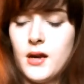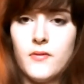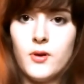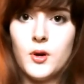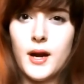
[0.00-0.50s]
I'm
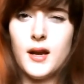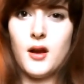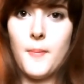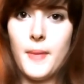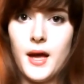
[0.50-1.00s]
kind of regretting
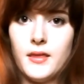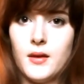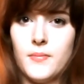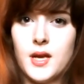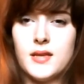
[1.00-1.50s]
not buying
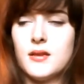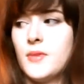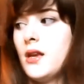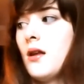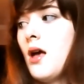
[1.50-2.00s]
them, because I
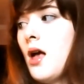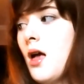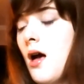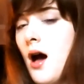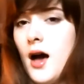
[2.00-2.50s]
mean,
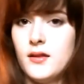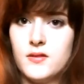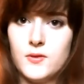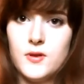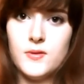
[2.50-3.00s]
I
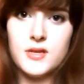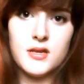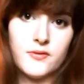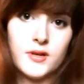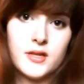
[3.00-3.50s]
do use a
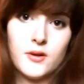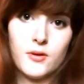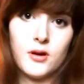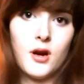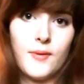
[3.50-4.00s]
different
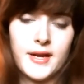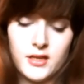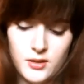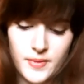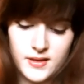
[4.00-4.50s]
toner on a
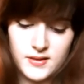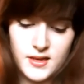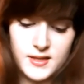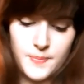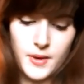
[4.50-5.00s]
regular
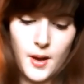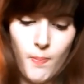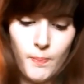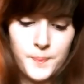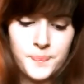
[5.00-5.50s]
basis,
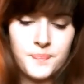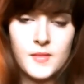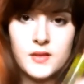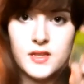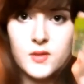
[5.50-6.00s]
but
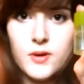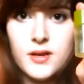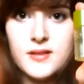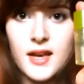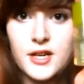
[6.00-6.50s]
this one is